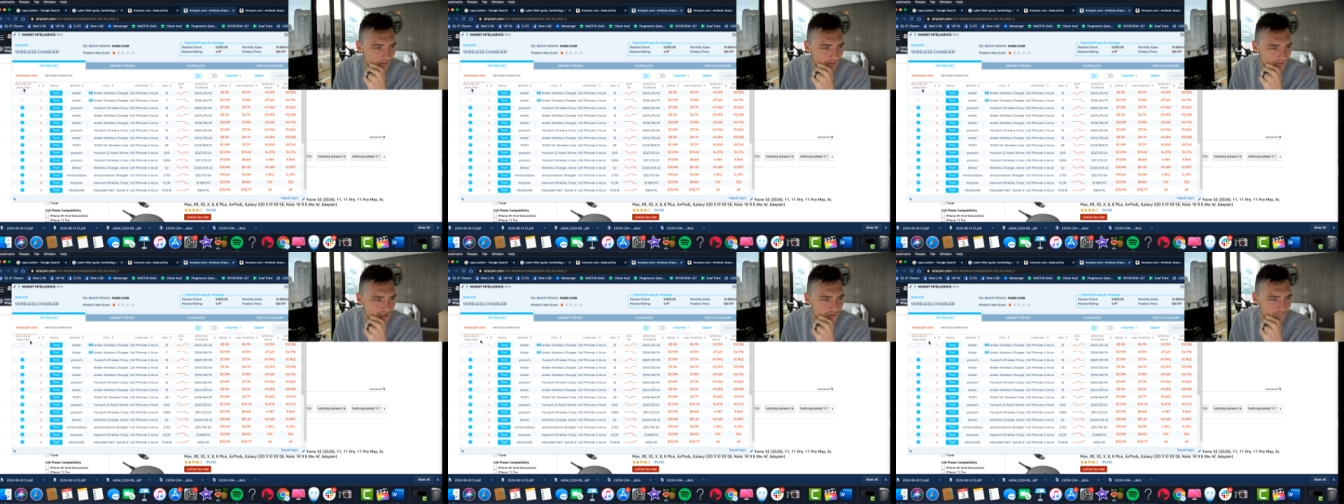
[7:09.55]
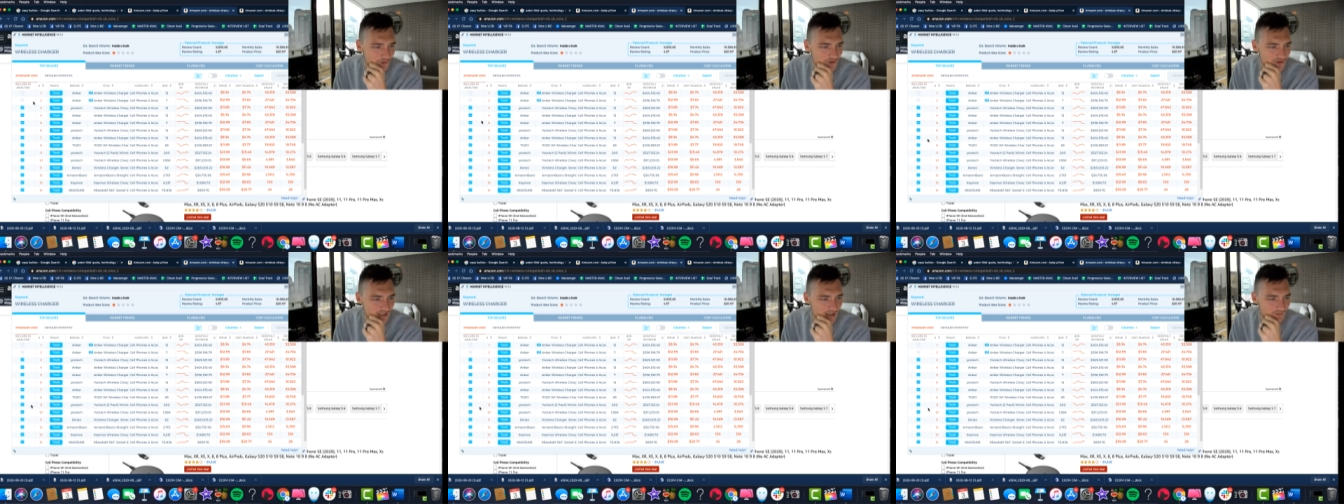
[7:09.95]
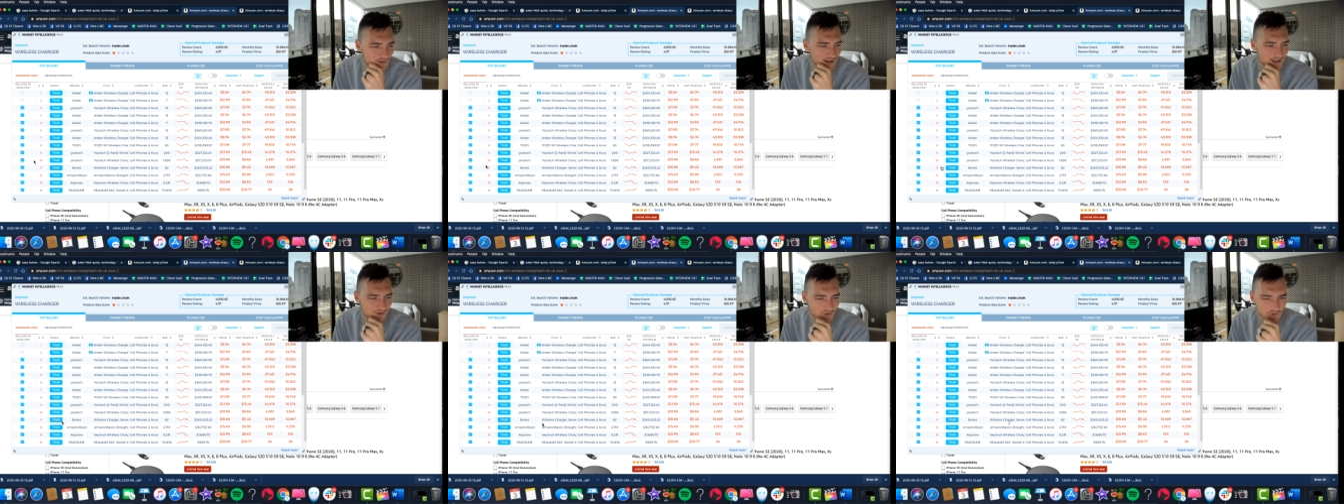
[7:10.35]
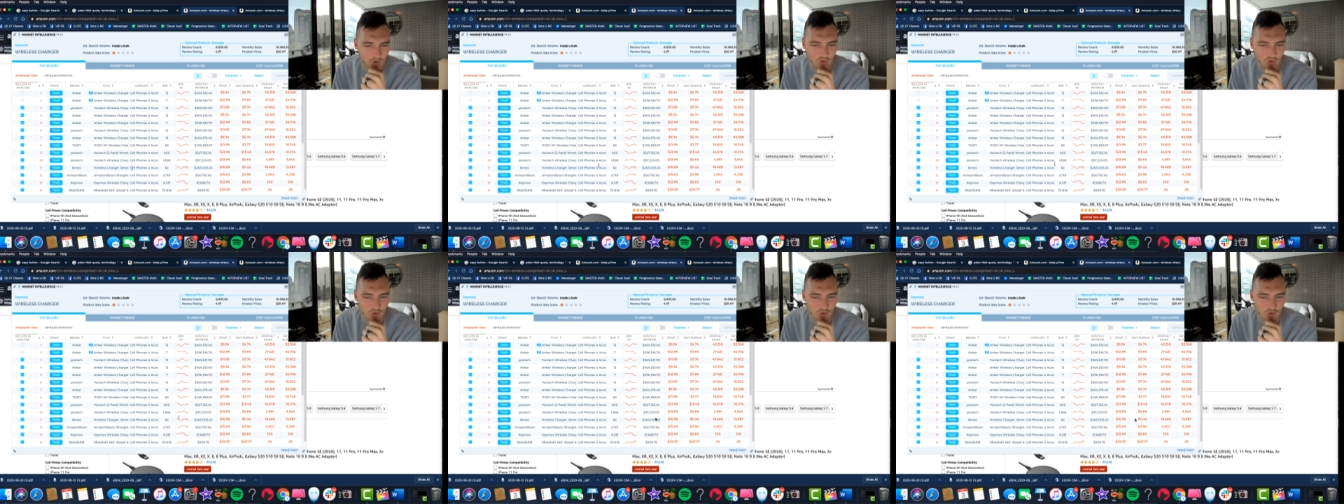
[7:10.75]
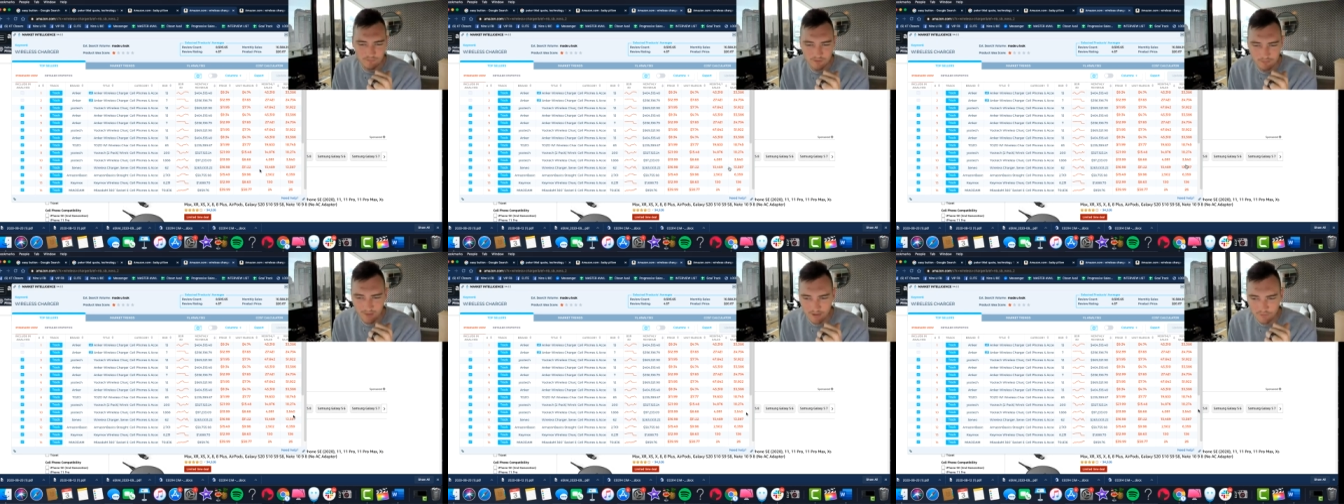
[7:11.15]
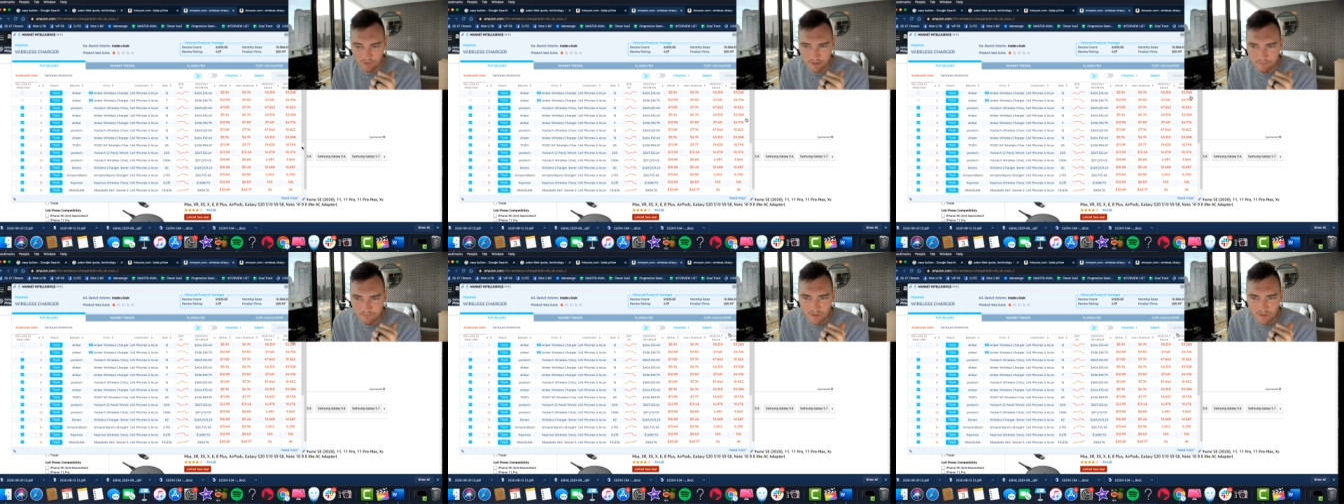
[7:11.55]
Like these first ten right here are the only ones that really matter, right?